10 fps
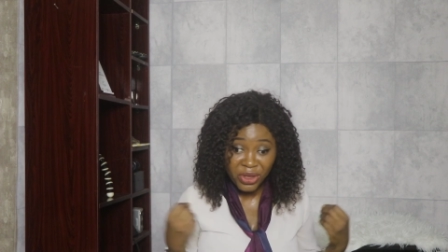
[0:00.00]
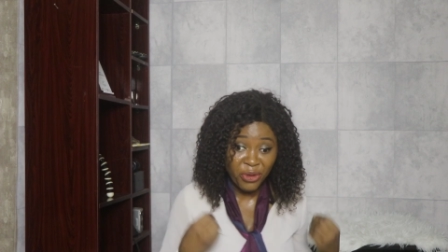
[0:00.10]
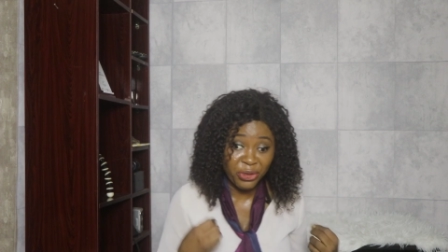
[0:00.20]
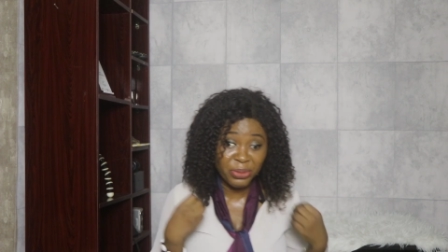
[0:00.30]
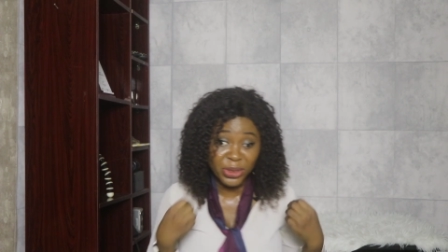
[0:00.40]

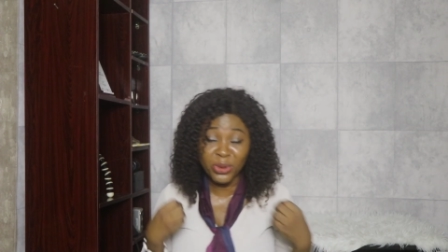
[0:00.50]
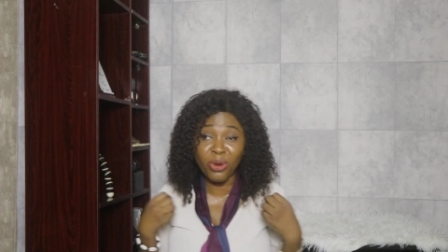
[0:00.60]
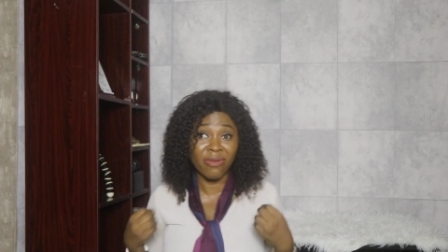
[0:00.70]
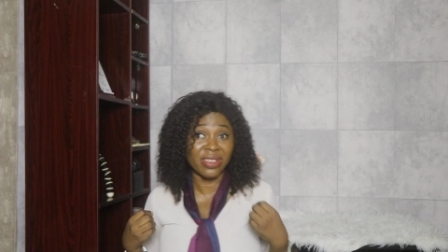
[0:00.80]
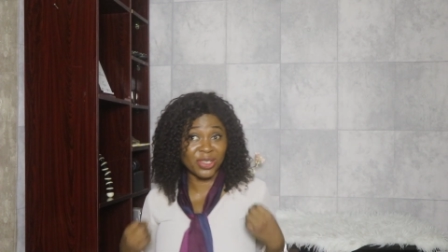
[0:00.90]
from this whole
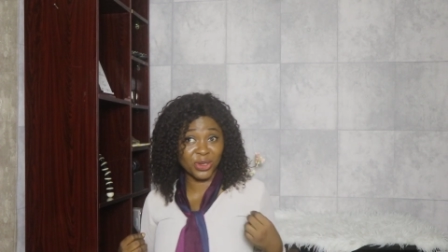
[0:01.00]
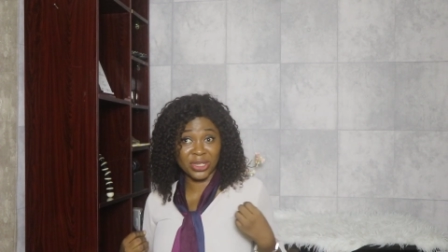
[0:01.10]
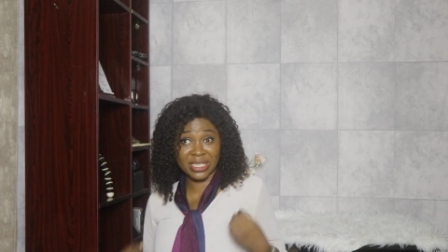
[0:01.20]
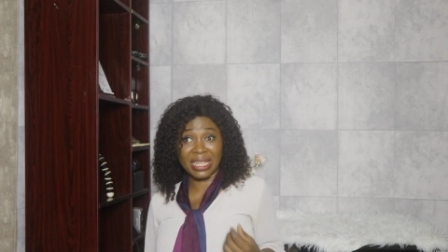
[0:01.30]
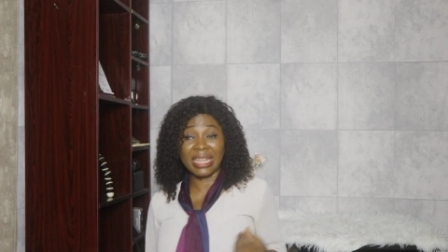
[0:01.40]

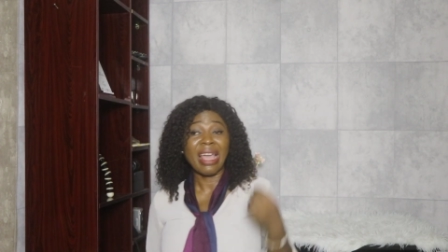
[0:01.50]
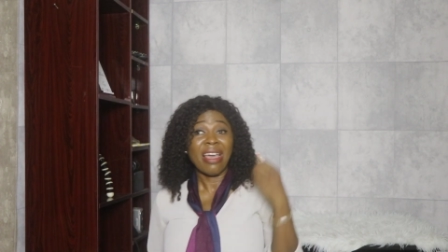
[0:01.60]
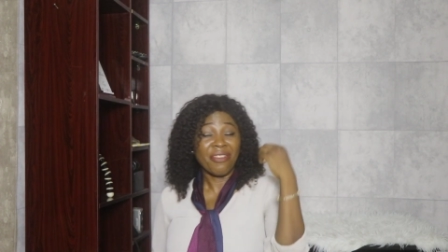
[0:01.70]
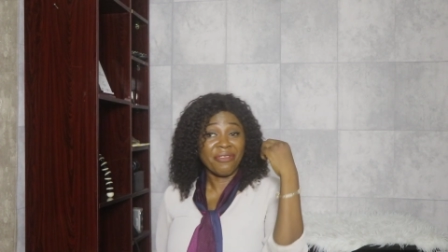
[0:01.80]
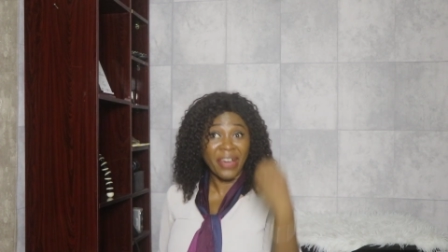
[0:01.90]
conversation is that
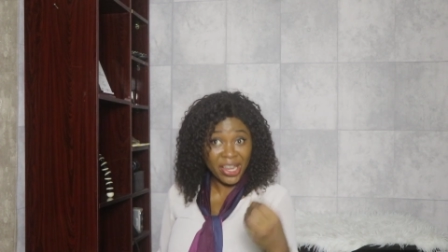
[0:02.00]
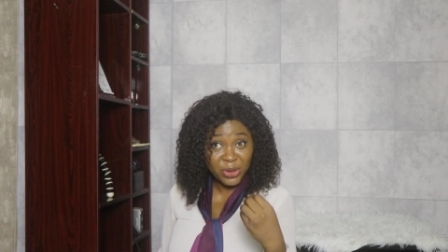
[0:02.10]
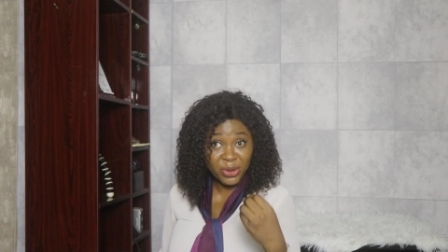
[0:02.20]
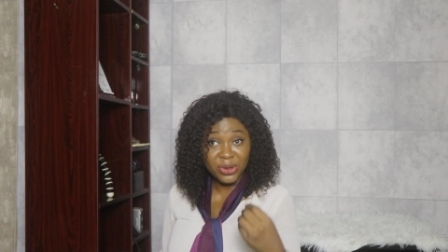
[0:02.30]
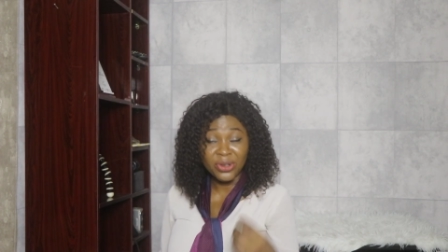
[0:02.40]

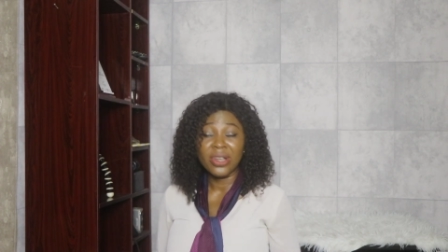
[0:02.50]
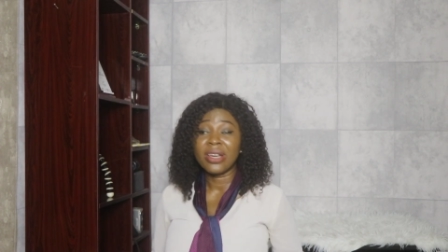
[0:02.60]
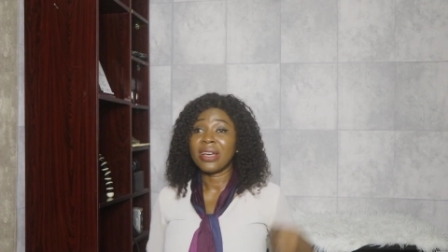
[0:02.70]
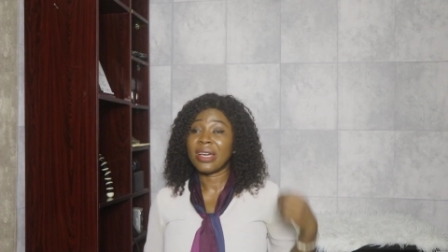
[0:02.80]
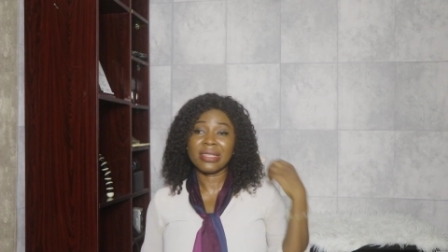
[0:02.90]
Vyno,
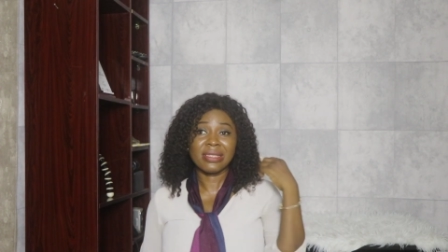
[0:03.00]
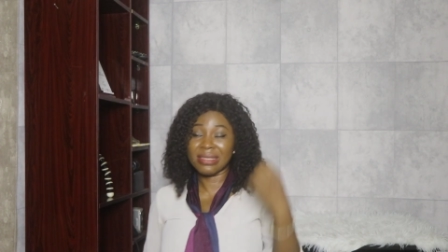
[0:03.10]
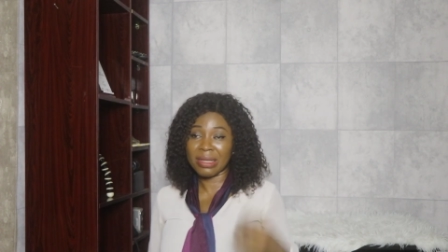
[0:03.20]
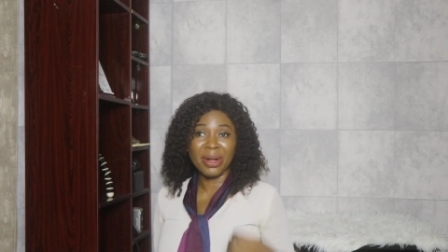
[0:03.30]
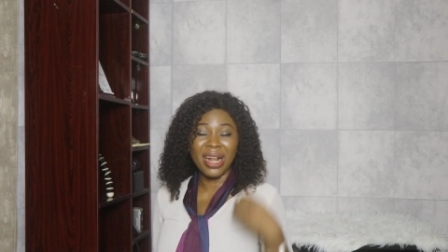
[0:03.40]

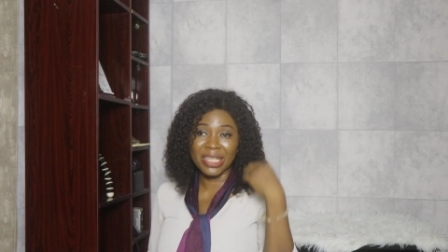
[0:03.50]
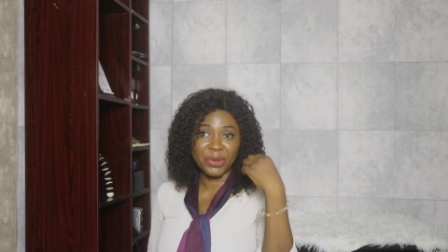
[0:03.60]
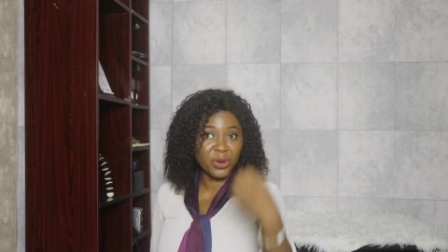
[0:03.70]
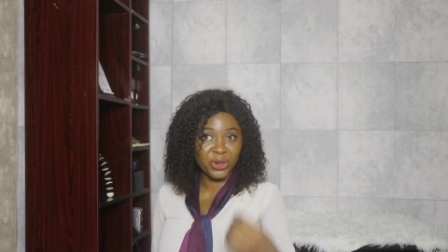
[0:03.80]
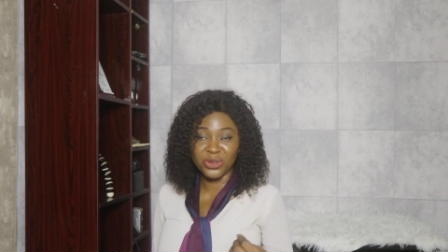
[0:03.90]
Sister Mara has
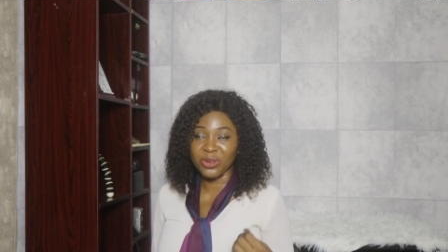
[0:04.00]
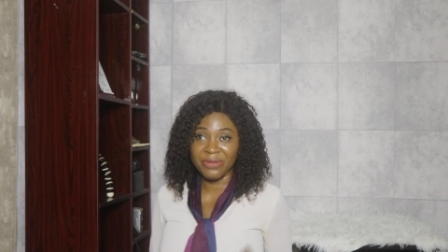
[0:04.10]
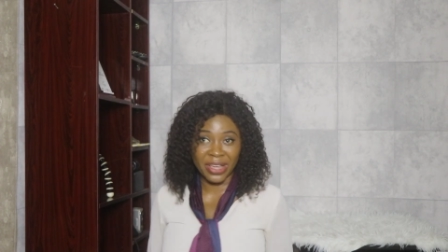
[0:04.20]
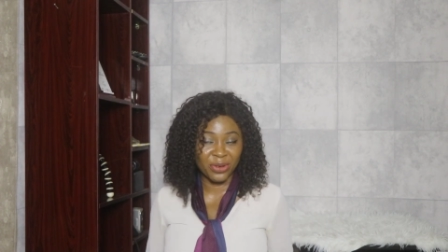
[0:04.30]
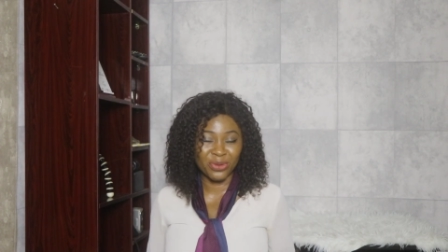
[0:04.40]
been crushing on
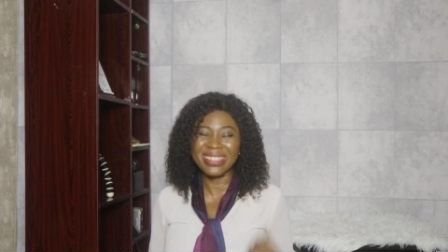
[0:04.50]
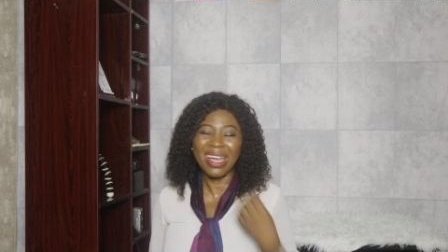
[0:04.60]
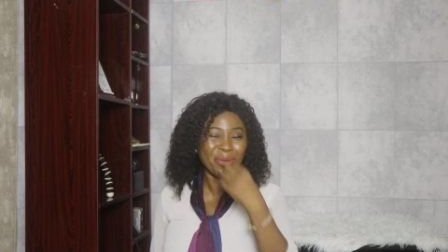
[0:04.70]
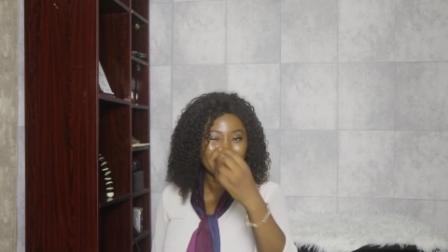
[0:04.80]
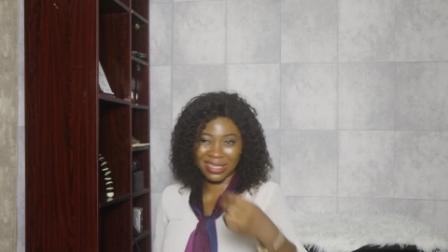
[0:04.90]
Vyno.
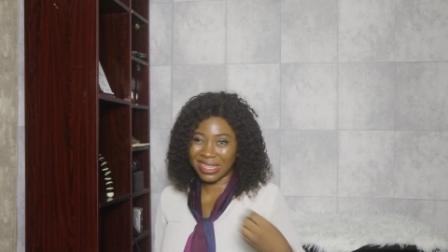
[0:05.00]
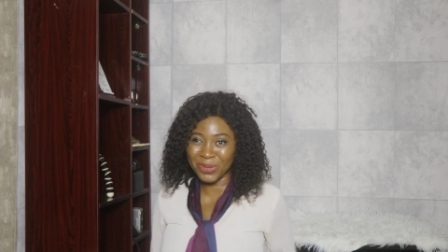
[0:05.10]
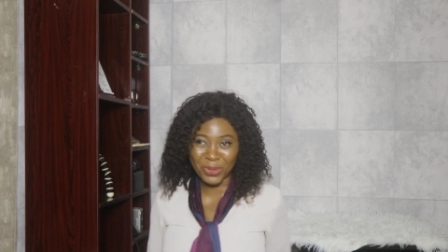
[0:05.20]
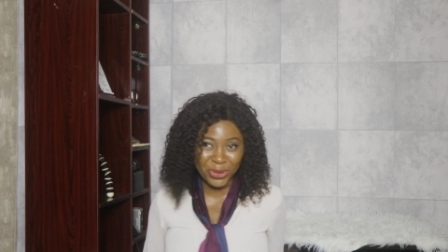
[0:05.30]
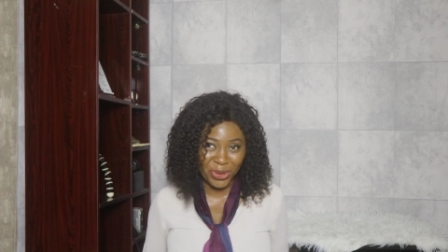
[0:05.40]
That one is
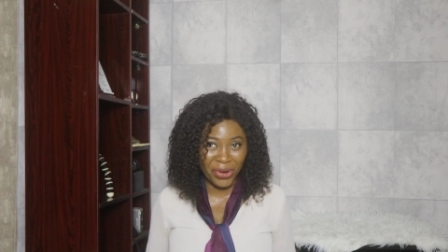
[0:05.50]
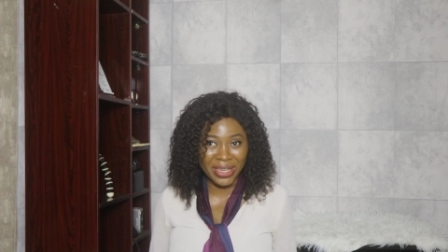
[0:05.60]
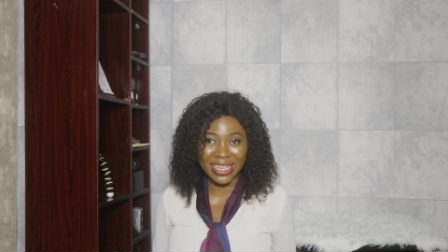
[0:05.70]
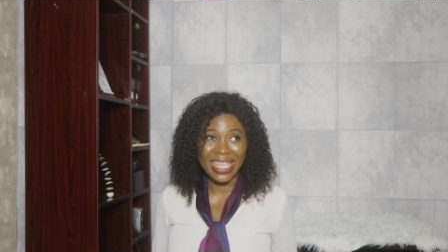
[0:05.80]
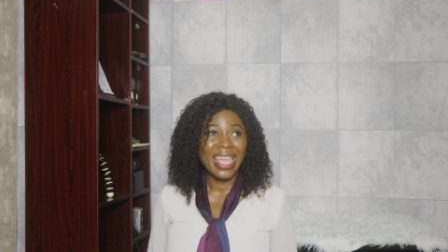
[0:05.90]
exposed
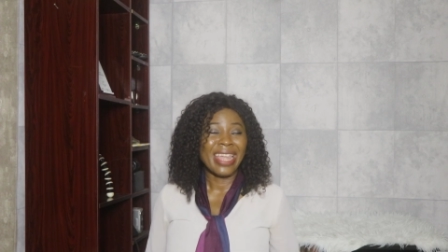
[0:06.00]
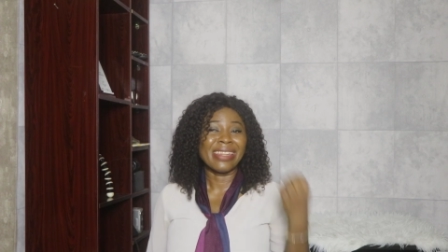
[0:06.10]
already.